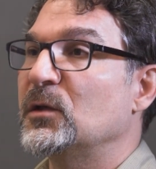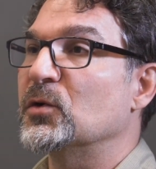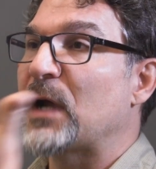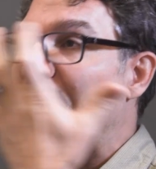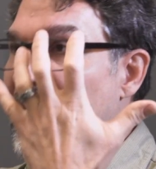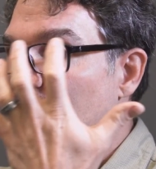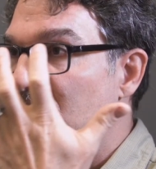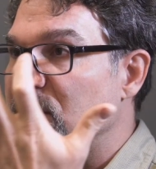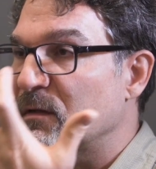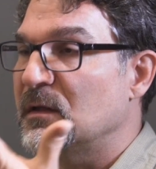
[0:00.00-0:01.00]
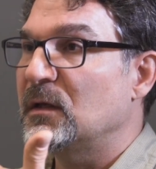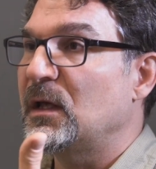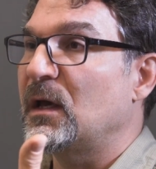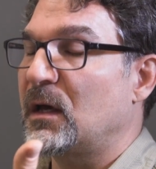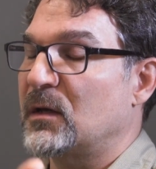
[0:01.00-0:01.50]
your eyes
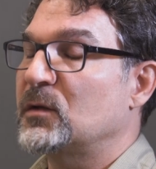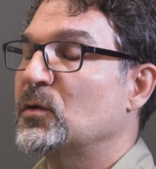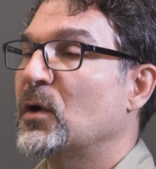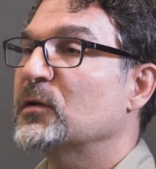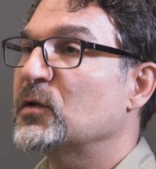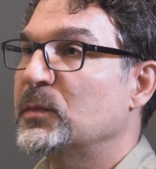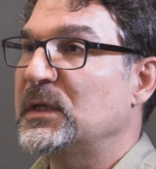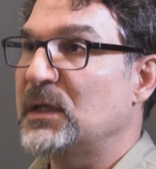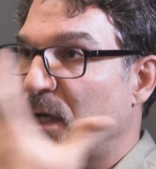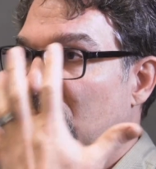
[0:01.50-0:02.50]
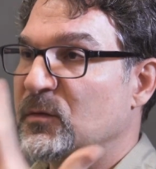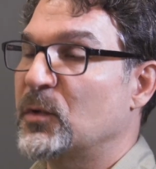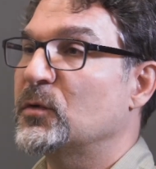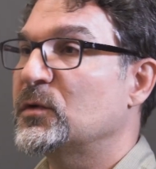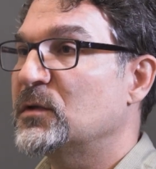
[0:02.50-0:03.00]
to also be
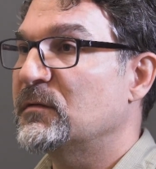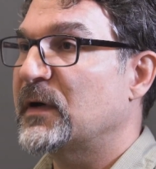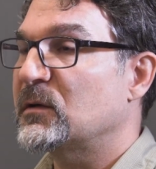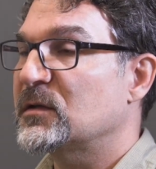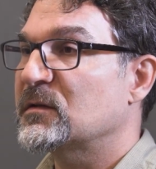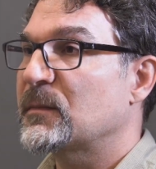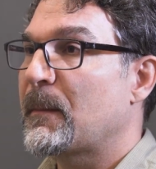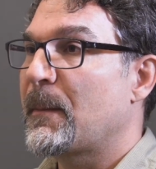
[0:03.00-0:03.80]
exposed to the virus.